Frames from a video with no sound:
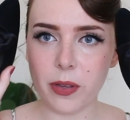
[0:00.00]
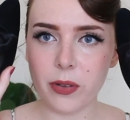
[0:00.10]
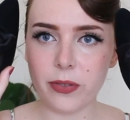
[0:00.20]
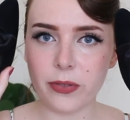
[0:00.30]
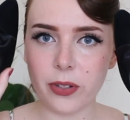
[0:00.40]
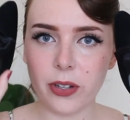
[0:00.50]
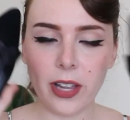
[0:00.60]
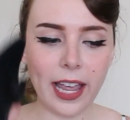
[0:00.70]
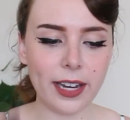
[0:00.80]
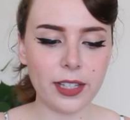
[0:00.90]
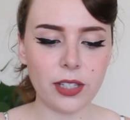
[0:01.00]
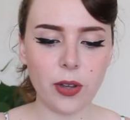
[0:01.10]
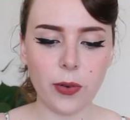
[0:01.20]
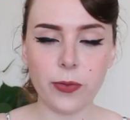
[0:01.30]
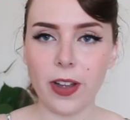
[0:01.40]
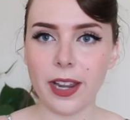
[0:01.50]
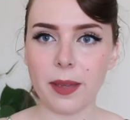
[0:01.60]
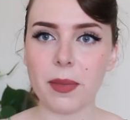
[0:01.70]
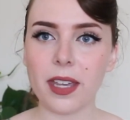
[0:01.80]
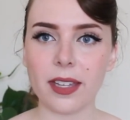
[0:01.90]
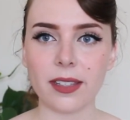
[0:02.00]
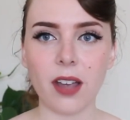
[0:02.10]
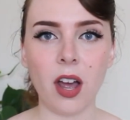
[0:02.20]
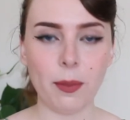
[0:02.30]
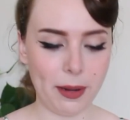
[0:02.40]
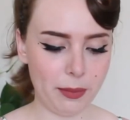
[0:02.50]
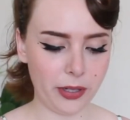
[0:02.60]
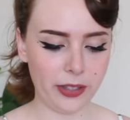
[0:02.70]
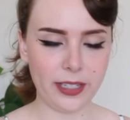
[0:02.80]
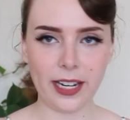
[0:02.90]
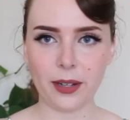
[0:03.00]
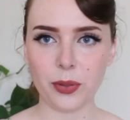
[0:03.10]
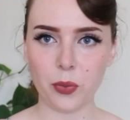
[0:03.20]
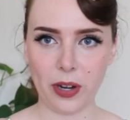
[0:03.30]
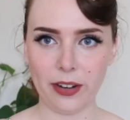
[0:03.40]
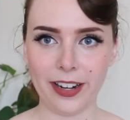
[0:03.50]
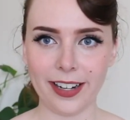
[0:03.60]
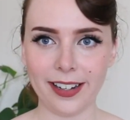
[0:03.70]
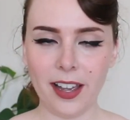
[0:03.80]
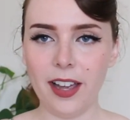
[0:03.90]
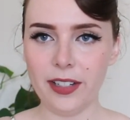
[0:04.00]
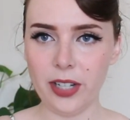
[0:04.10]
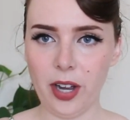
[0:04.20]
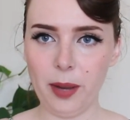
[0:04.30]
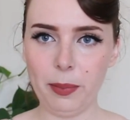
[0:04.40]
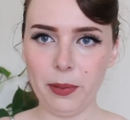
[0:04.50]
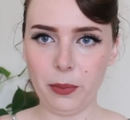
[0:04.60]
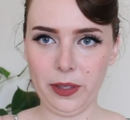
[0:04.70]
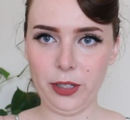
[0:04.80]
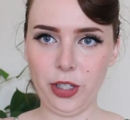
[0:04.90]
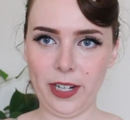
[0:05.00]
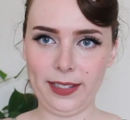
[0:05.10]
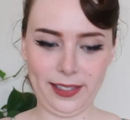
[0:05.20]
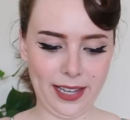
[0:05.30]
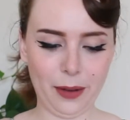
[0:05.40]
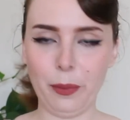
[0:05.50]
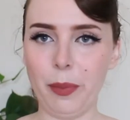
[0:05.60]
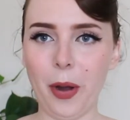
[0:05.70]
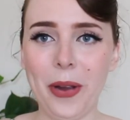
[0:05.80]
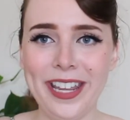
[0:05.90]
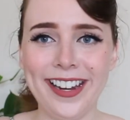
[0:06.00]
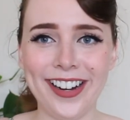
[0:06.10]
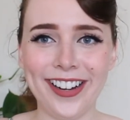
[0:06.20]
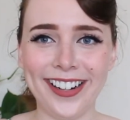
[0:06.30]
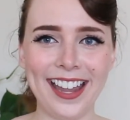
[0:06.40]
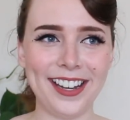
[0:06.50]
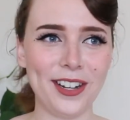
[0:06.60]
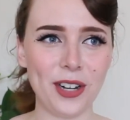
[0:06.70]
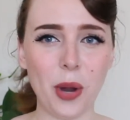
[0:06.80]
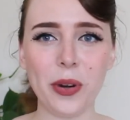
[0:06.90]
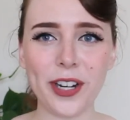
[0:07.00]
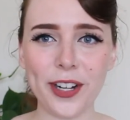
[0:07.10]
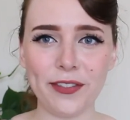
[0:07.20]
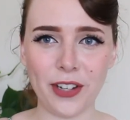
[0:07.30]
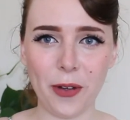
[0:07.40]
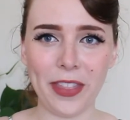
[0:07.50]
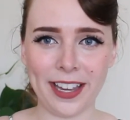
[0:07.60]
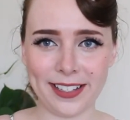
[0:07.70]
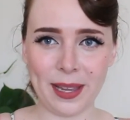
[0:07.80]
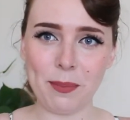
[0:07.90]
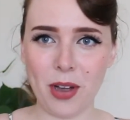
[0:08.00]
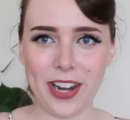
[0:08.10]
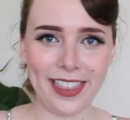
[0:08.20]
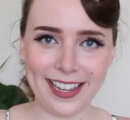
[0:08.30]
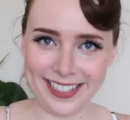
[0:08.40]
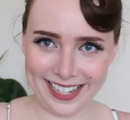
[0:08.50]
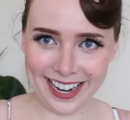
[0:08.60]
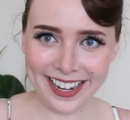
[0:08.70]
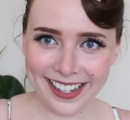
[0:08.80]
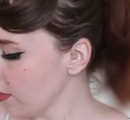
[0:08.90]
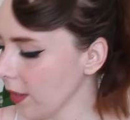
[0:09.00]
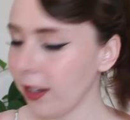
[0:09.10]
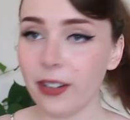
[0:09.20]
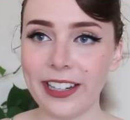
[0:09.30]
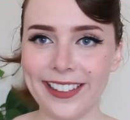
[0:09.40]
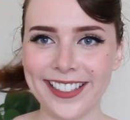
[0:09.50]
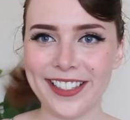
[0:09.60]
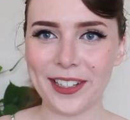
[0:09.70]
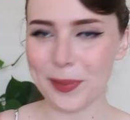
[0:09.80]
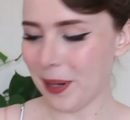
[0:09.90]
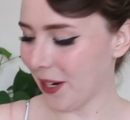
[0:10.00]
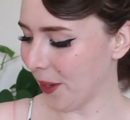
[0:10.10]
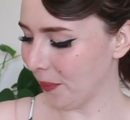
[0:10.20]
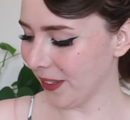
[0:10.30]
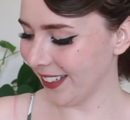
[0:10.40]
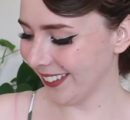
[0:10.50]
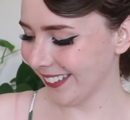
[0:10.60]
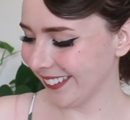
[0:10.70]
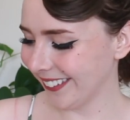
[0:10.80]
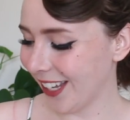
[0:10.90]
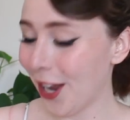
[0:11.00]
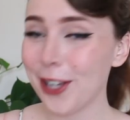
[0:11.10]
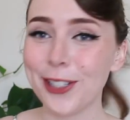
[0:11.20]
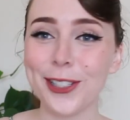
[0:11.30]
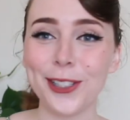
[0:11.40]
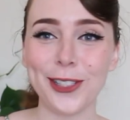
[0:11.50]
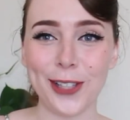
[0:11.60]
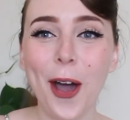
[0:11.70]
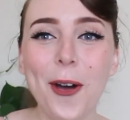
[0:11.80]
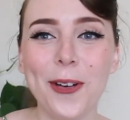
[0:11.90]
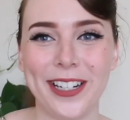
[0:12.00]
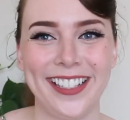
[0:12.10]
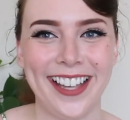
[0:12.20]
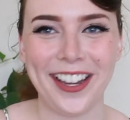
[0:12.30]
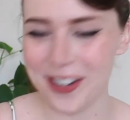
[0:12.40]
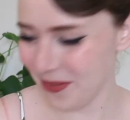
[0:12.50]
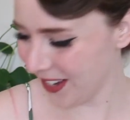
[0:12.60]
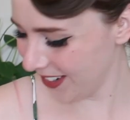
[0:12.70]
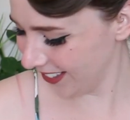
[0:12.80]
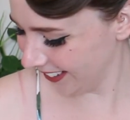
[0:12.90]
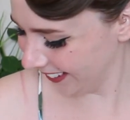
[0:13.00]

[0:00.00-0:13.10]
beautiful. And it's so funny because on my birthday, I was wearing a top with a giant satin bow here and no one could have known that because I bought it that day. Okay, this next pair I'm like so excited about.